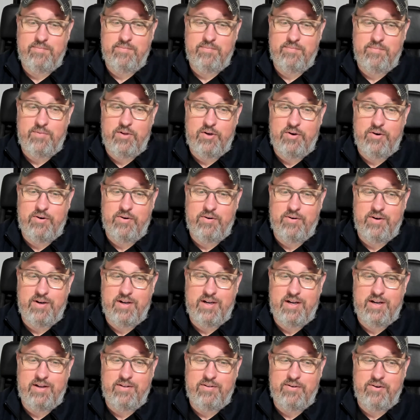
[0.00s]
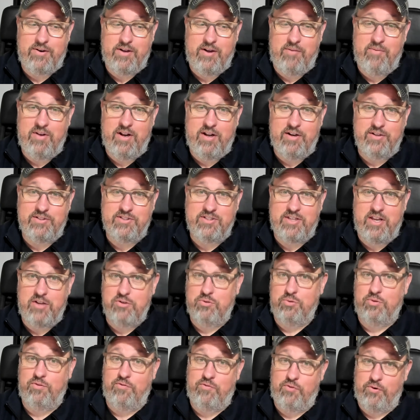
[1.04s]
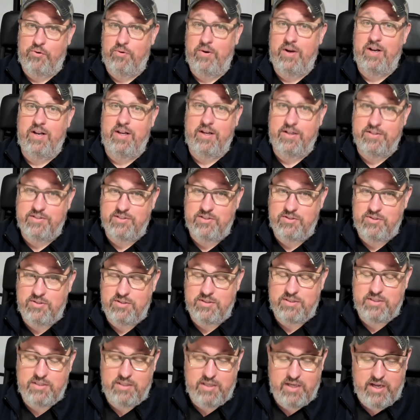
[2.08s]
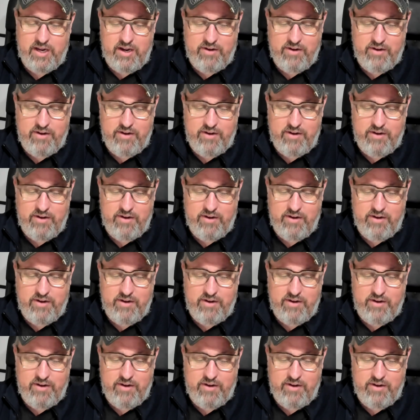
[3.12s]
they're coming out of scheduled for grading at CGC.